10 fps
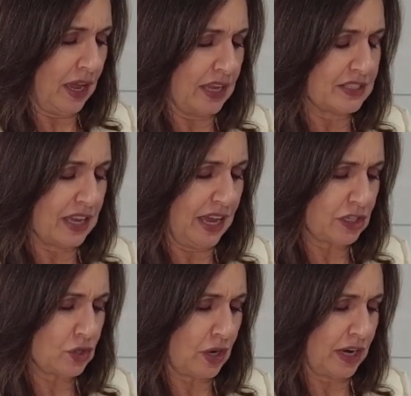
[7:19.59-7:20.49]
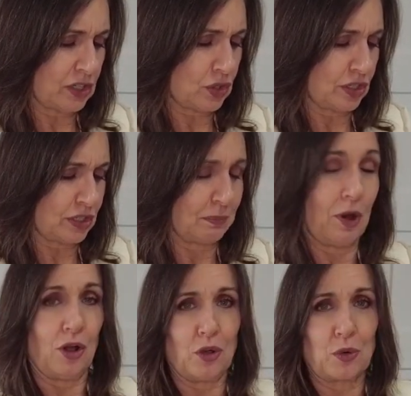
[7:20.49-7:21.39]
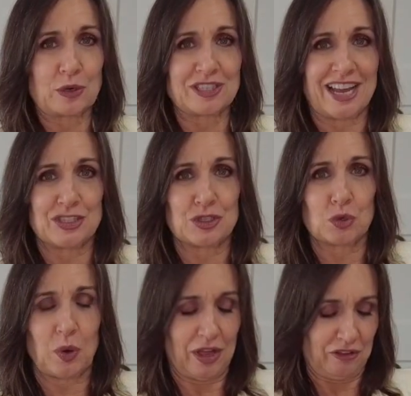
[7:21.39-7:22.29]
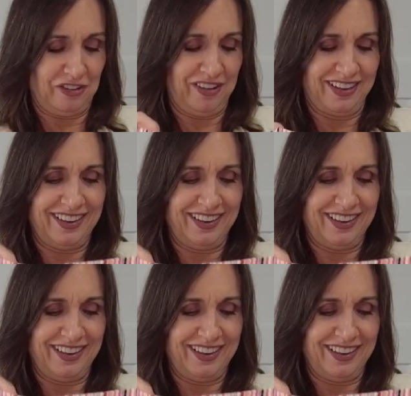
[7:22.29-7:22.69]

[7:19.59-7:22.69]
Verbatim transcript: It's an extra, extra small or size 12.